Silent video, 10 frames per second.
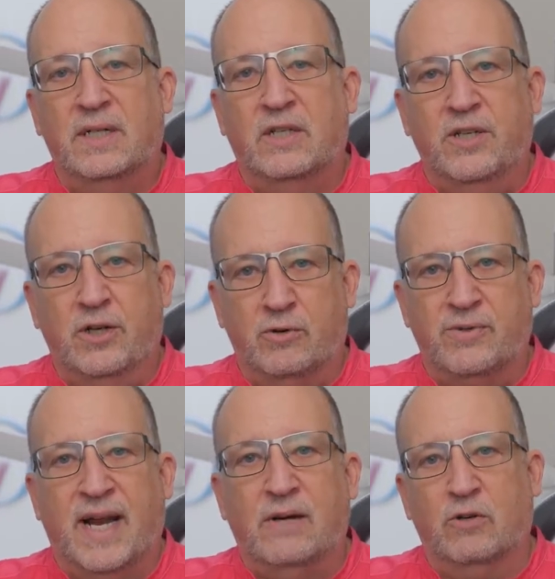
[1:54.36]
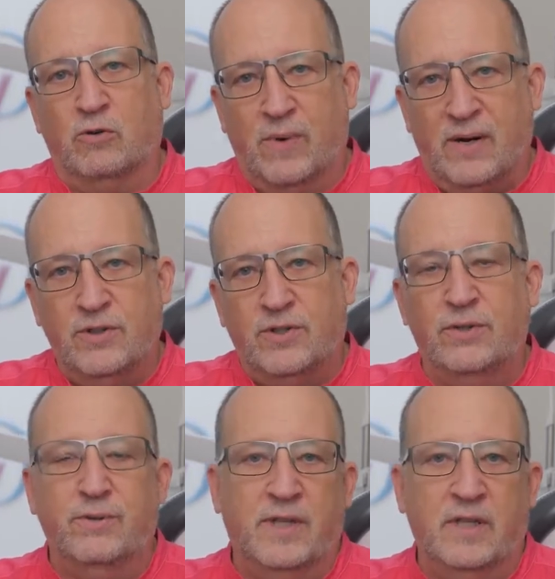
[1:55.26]
You go down around the
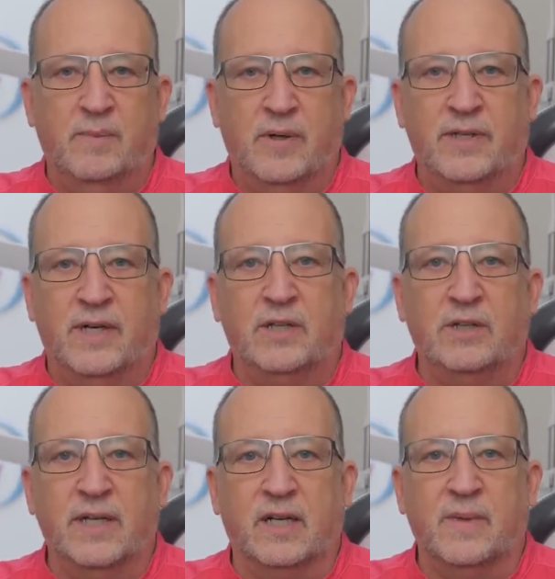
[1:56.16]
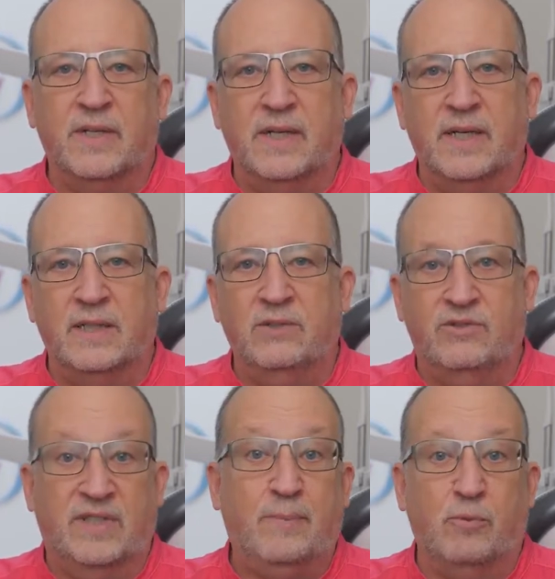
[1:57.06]
tooth in the periodontal ligament and you
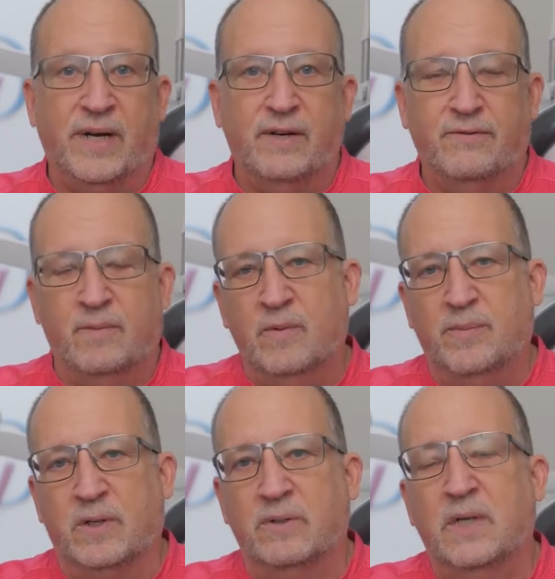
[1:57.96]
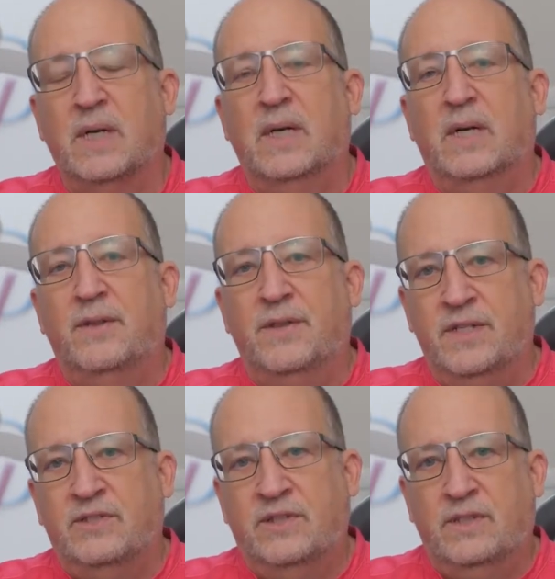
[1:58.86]
separate it from the bone.
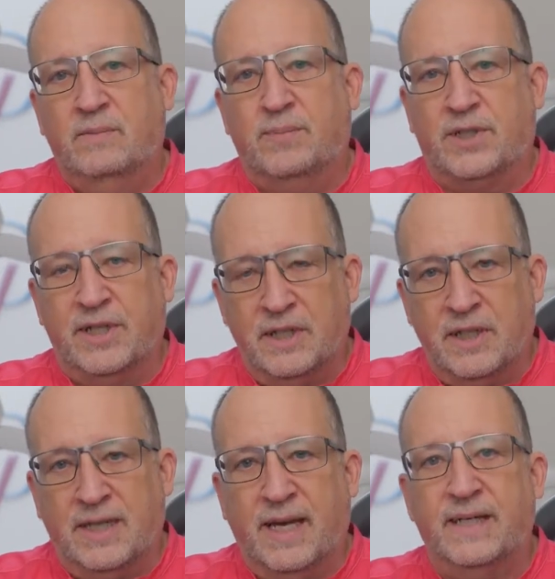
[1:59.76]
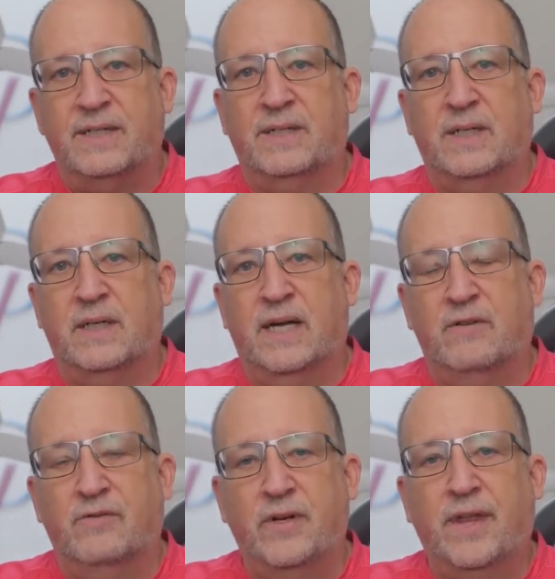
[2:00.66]
This particular case had
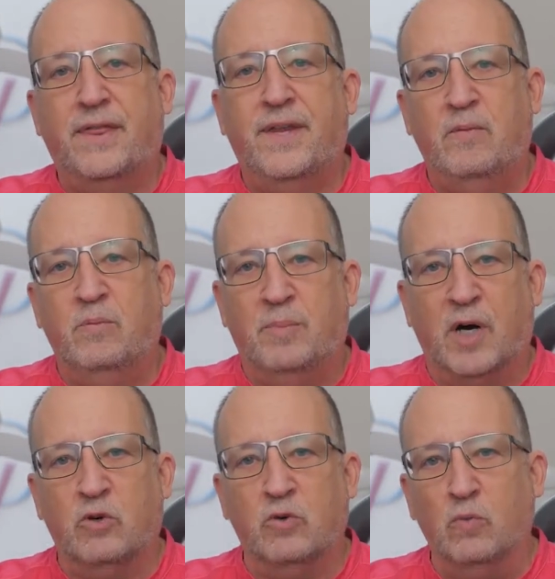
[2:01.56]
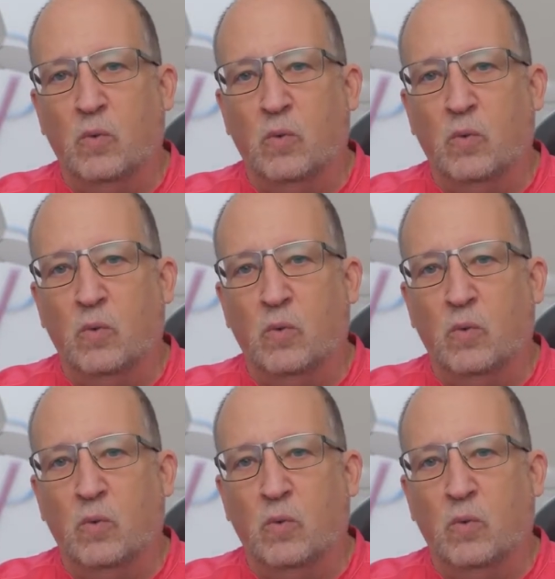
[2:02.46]
a very thin buccal